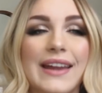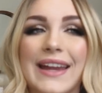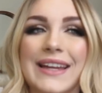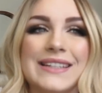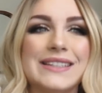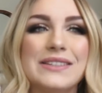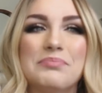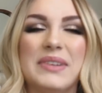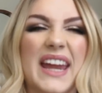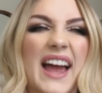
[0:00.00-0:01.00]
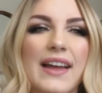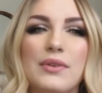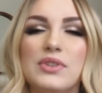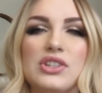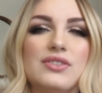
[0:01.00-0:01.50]
And yeah,
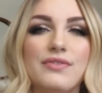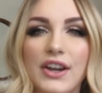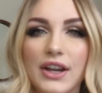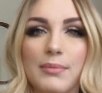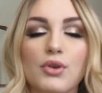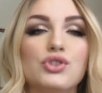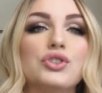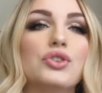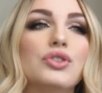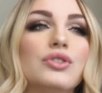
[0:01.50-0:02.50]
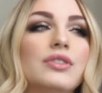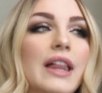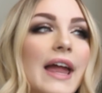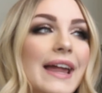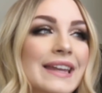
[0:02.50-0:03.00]
it was just very
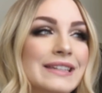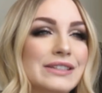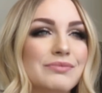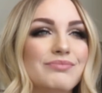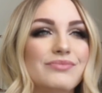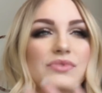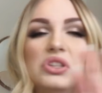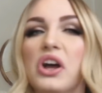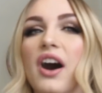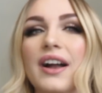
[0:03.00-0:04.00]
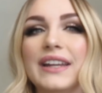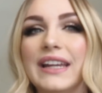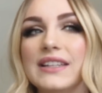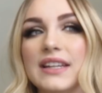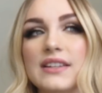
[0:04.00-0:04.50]
emotional and not
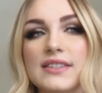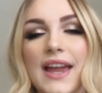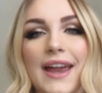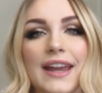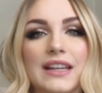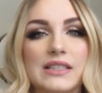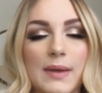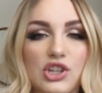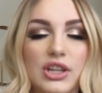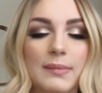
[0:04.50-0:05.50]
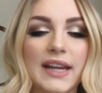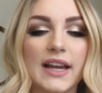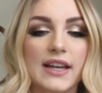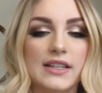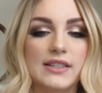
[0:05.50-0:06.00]
easy to say, especially
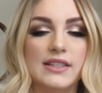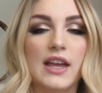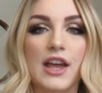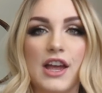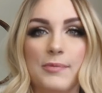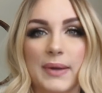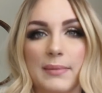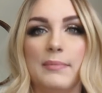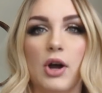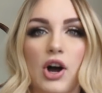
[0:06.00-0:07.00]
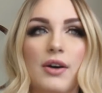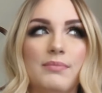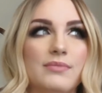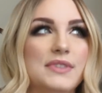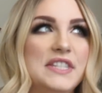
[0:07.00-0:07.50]
because me and my
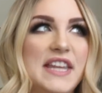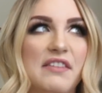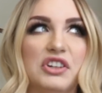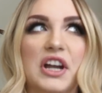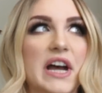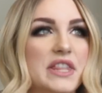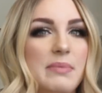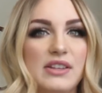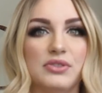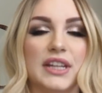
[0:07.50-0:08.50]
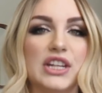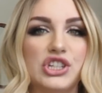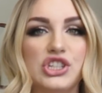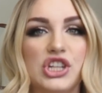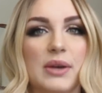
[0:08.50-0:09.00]
mom never had the best
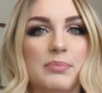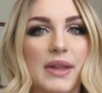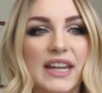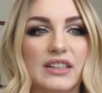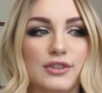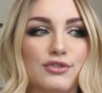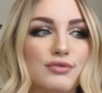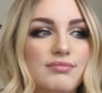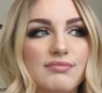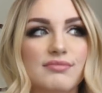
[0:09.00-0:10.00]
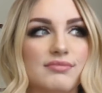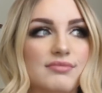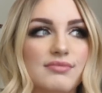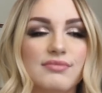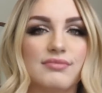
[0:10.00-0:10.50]
relationship, like
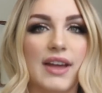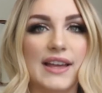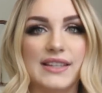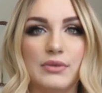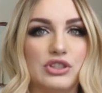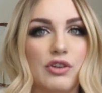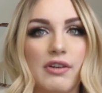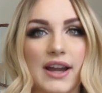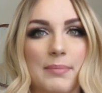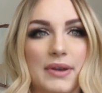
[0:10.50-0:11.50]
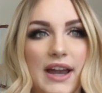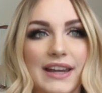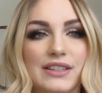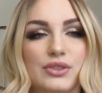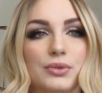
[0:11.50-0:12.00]
as I was growing up in
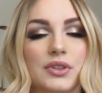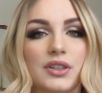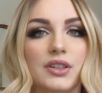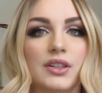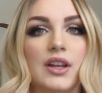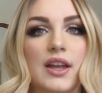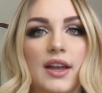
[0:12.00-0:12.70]
high school.